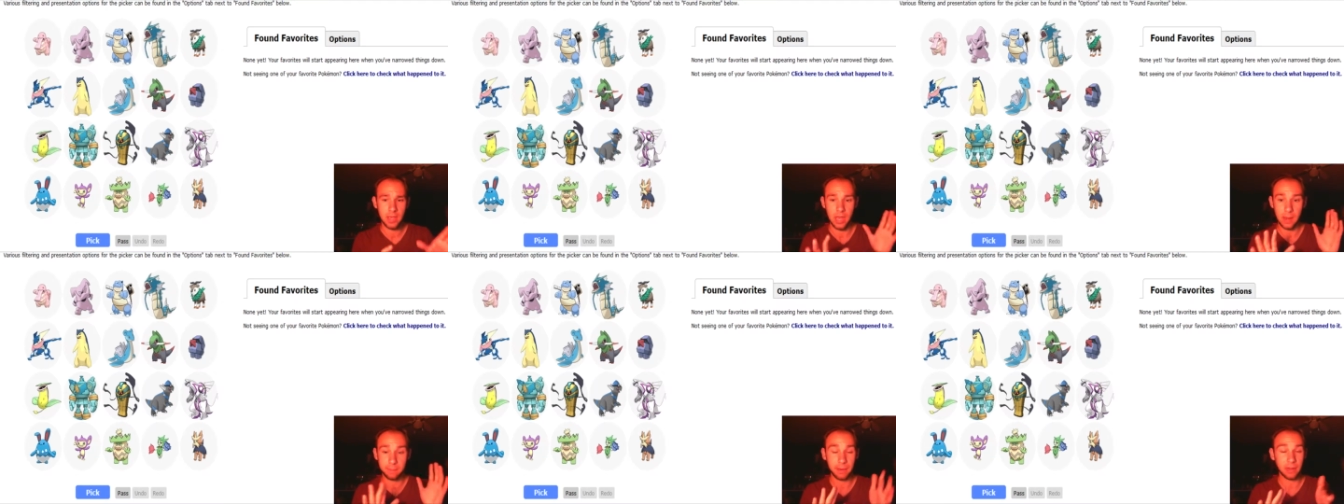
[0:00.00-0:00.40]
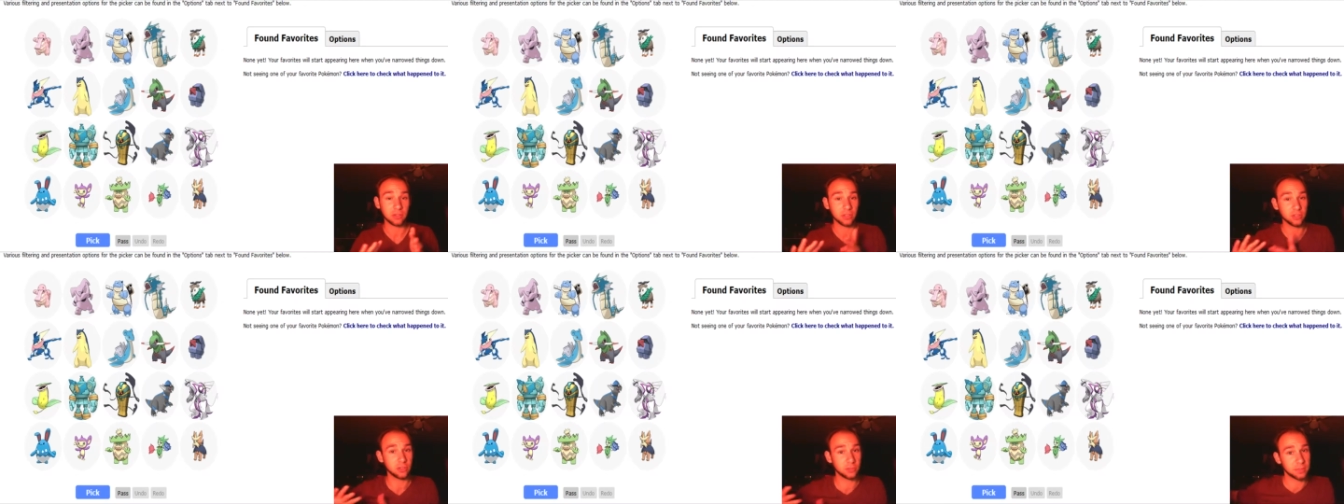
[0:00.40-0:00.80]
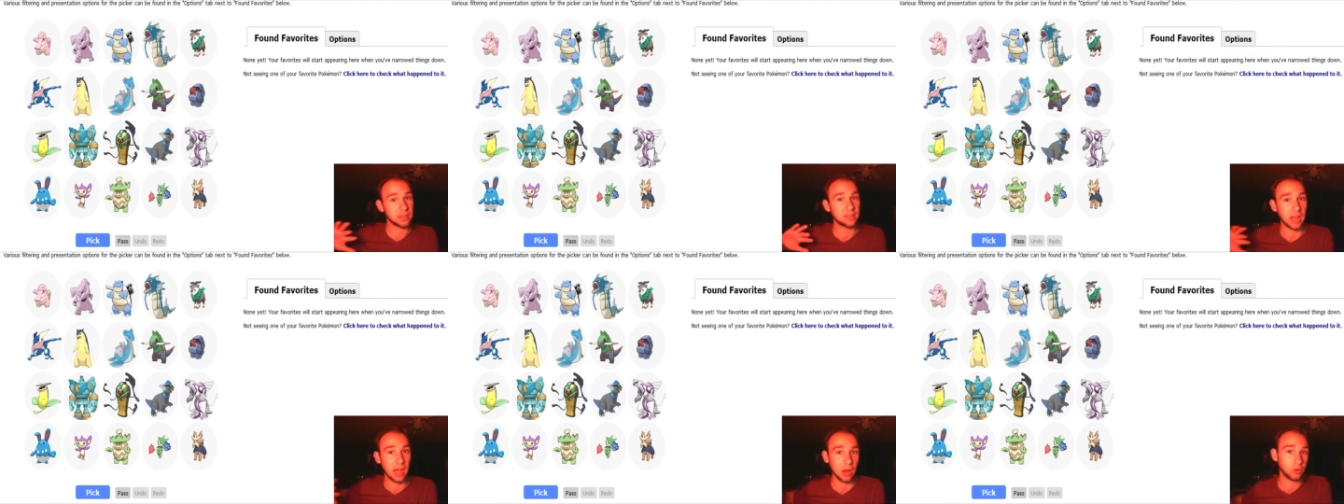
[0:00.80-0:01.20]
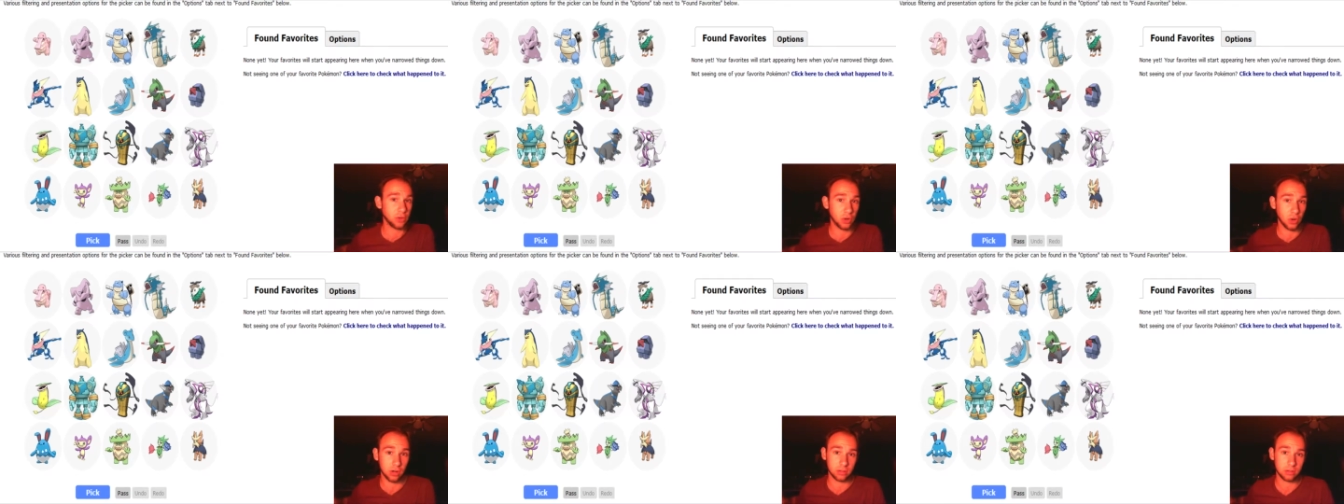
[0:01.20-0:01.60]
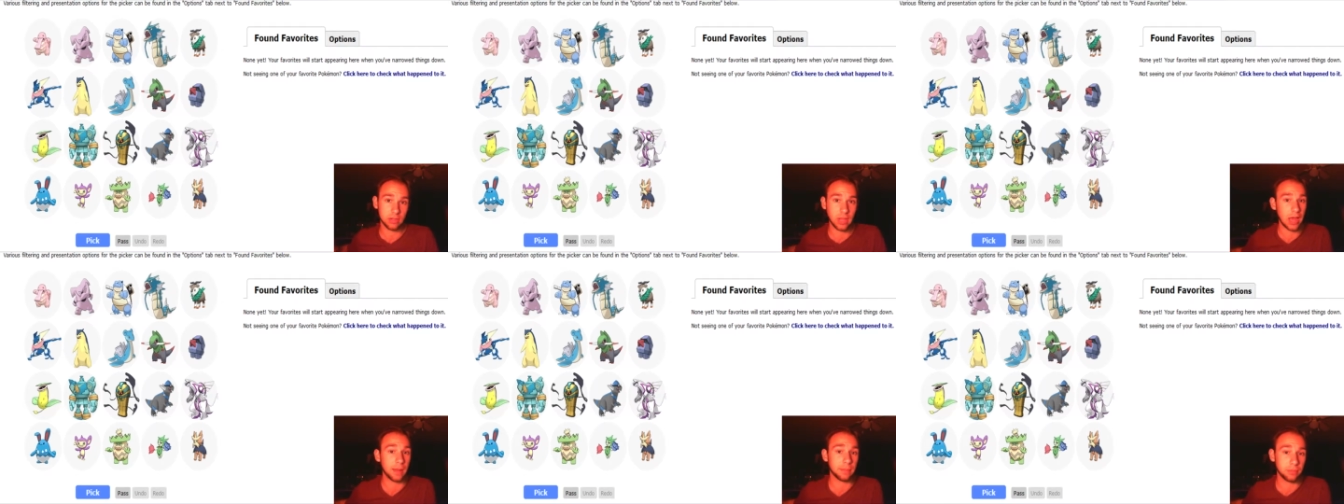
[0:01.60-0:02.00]
and basically spits out your
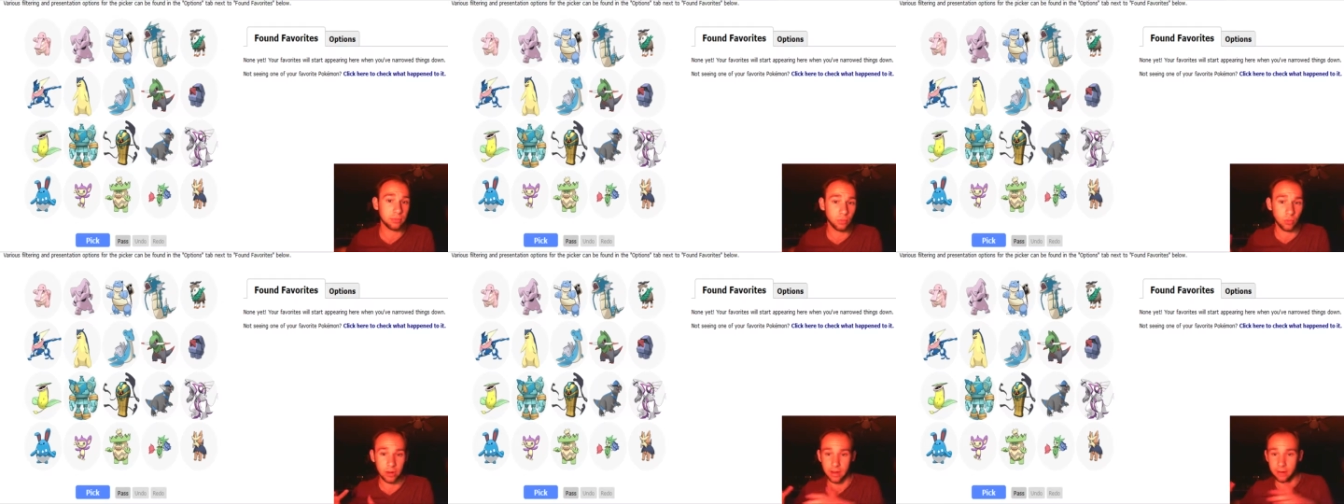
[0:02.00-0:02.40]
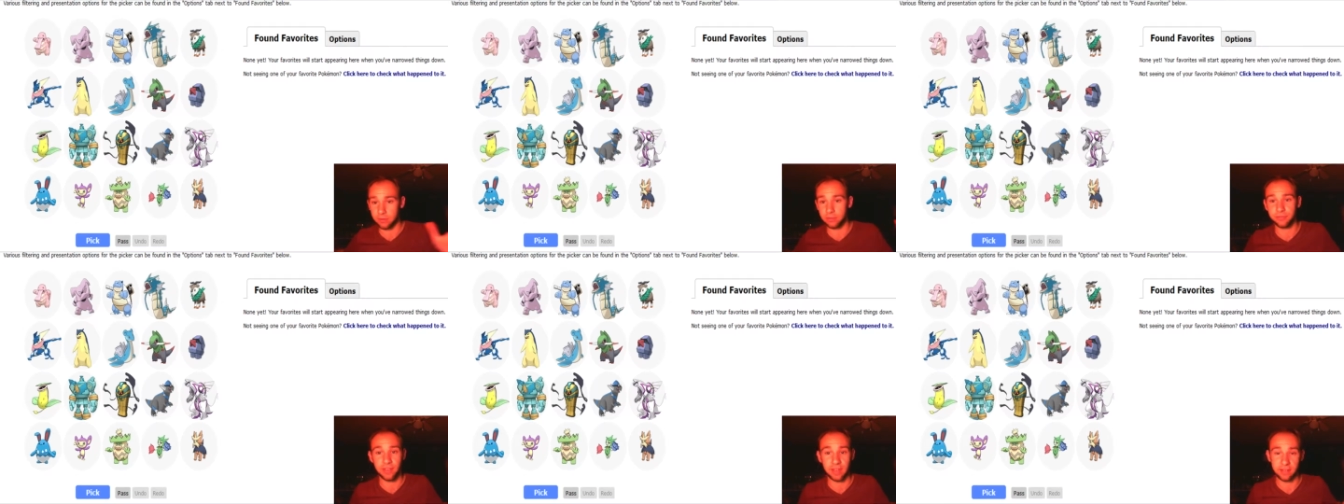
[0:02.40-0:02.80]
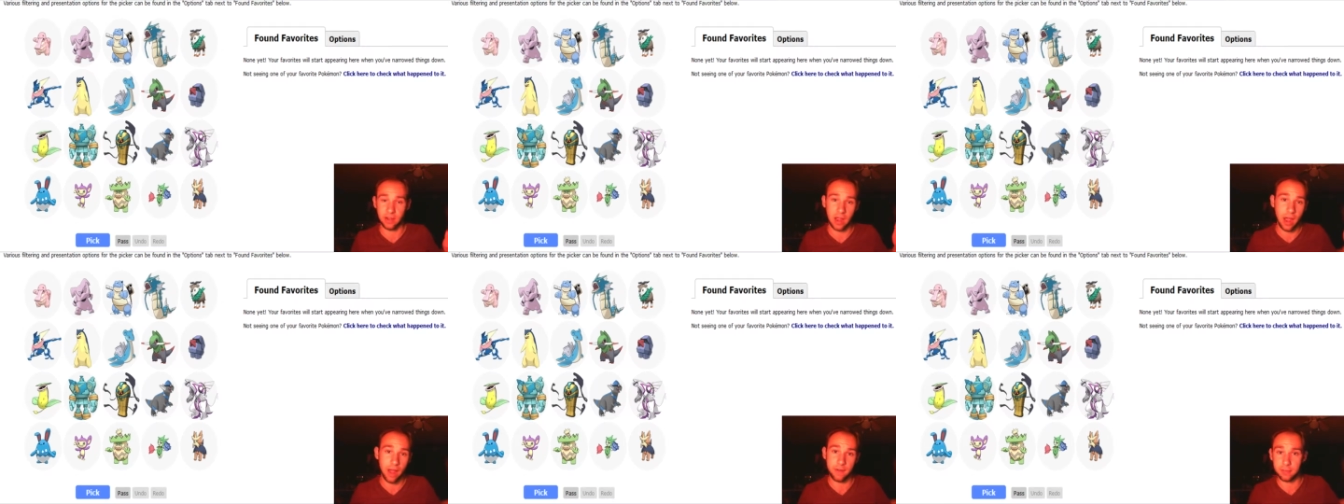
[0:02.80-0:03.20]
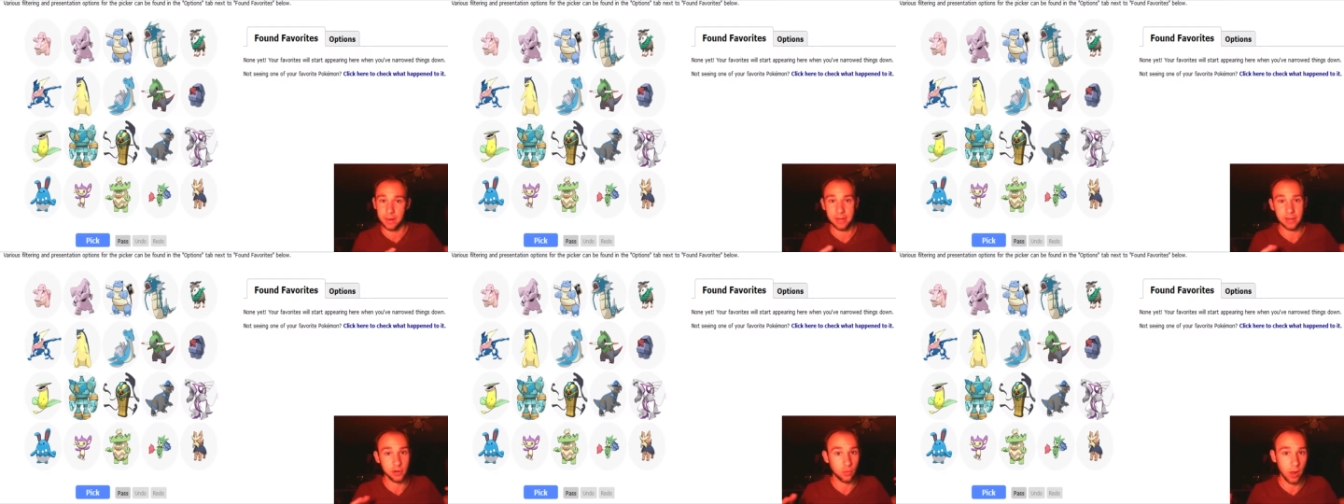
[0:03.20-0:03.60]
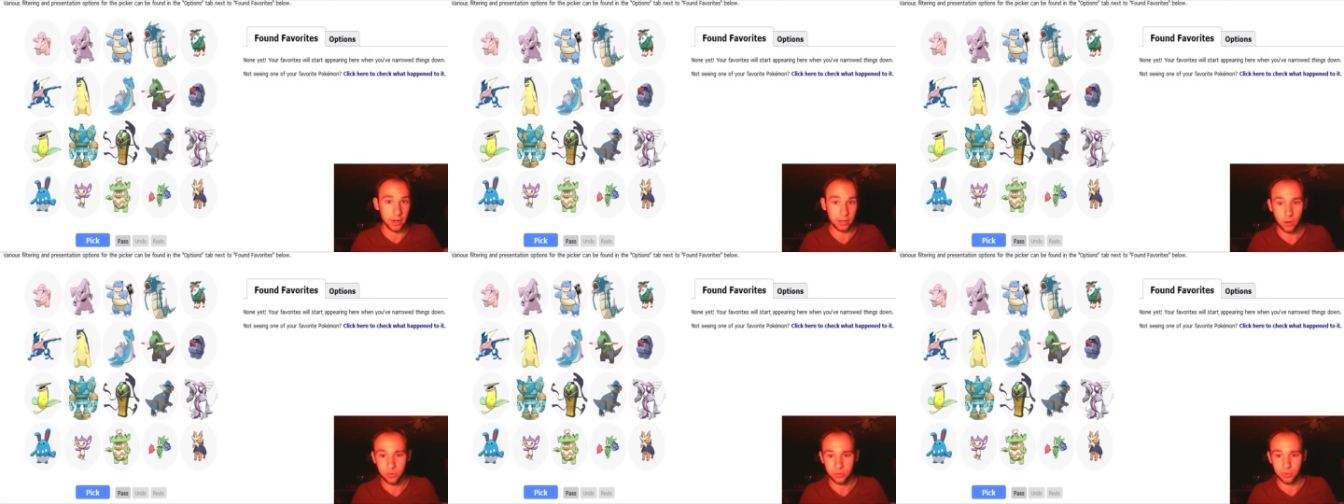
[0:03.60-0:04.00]
top whatever favorite, however many you want to
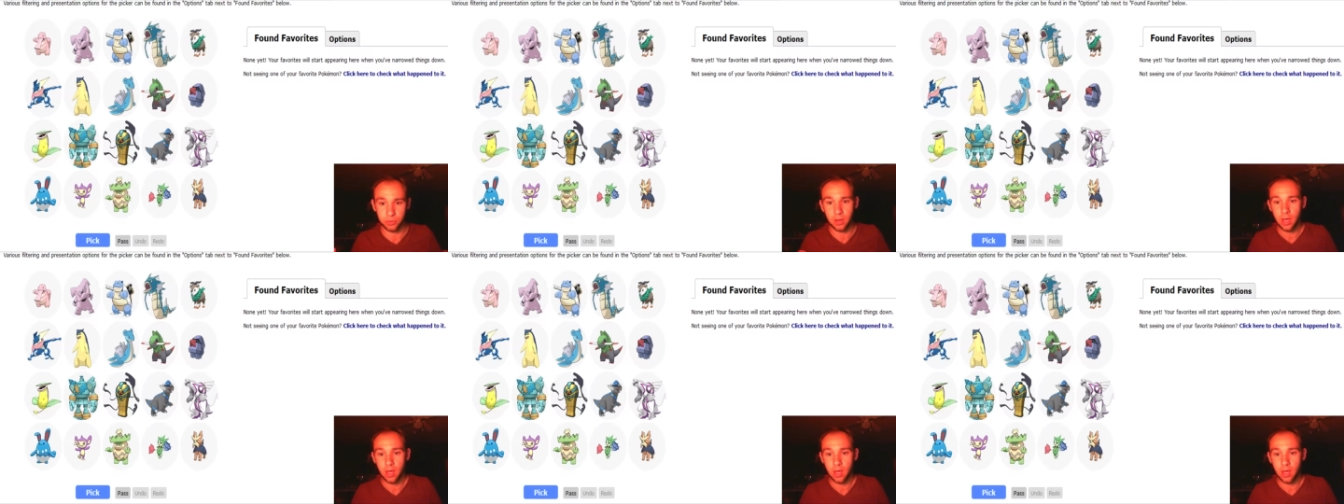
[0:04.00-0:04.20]
go to.